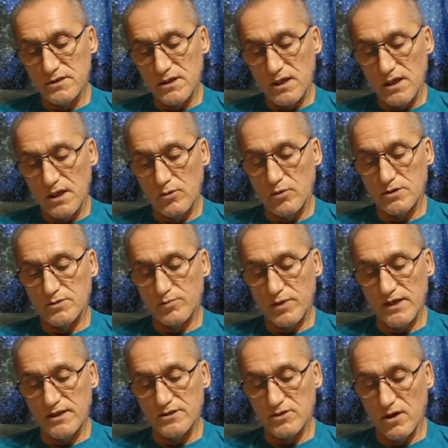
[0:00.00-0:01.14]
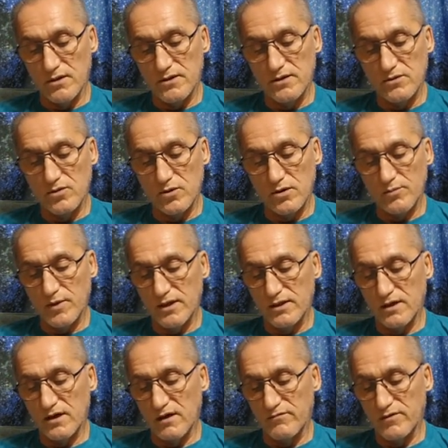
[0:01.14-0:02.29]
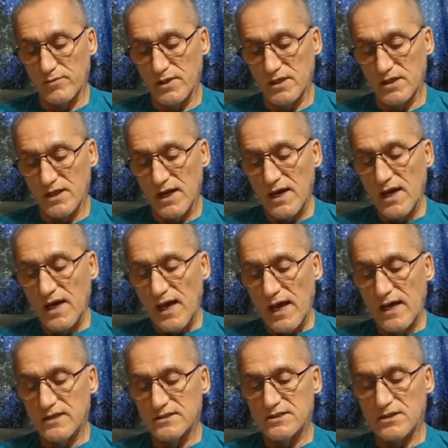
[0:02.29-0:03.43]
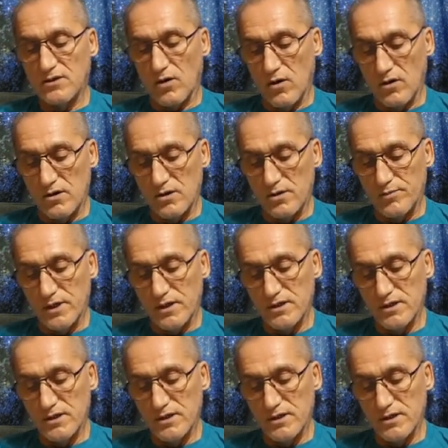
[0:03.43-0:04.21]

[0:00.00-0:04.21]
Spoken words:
is a model of your hand 14,000 years ago.